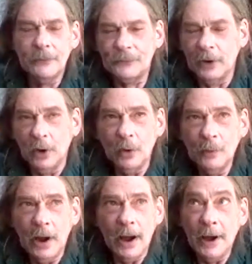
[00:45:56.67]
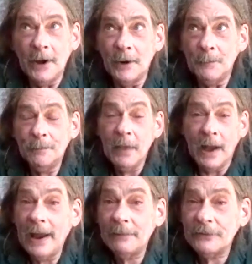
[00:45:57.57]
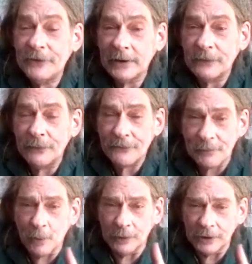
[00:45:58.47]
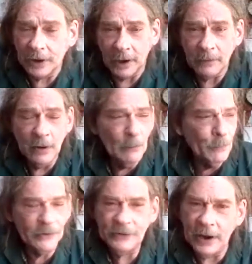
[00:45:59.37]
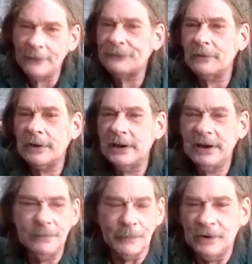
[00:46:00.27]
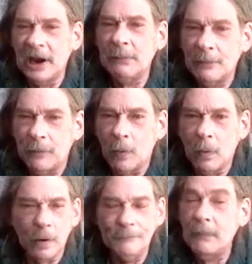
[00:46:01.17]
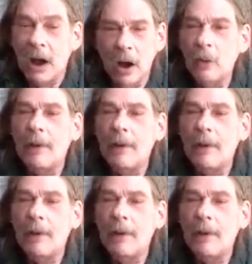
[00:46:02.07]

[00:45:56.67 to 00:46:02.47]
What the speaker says: So I haven't checked it this morning yet, but yesterday, the day before, oh